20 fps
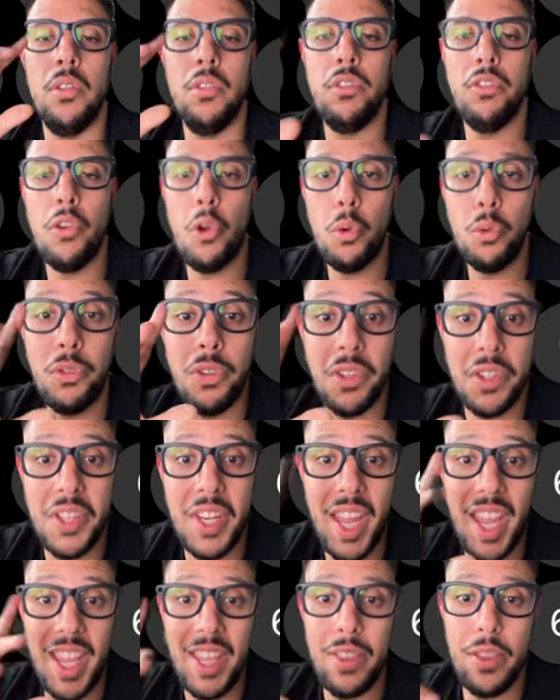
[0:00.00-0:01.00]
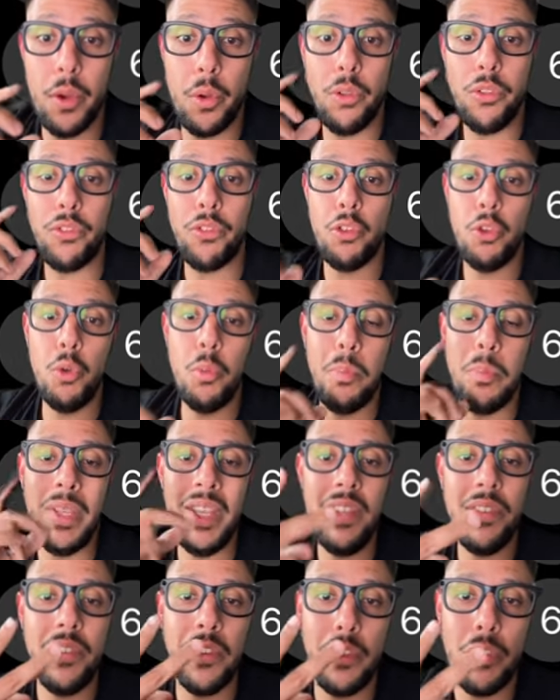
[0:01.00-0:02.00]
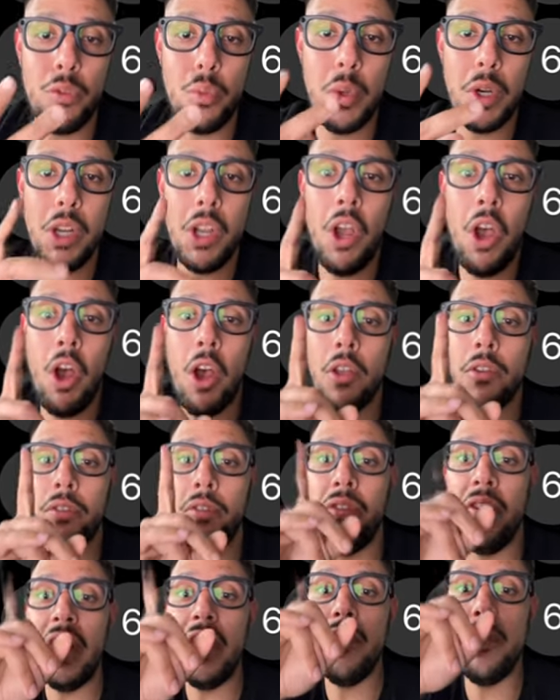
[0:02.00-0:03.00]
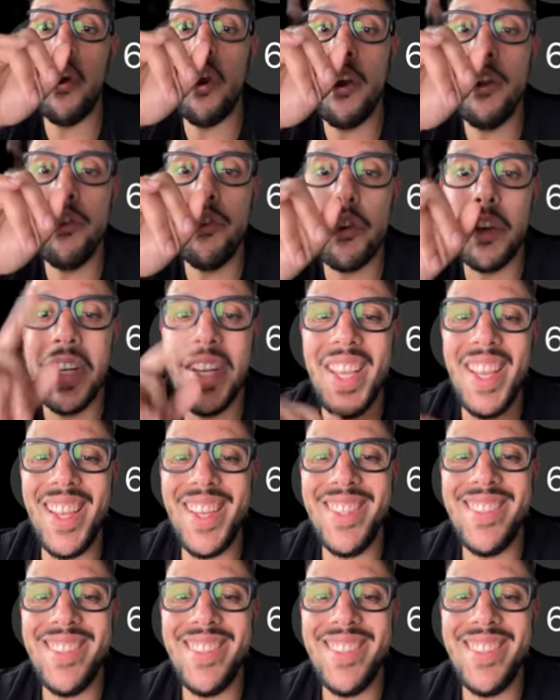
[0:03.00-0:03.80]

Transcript: So today, those two pizzas would have cost six hundred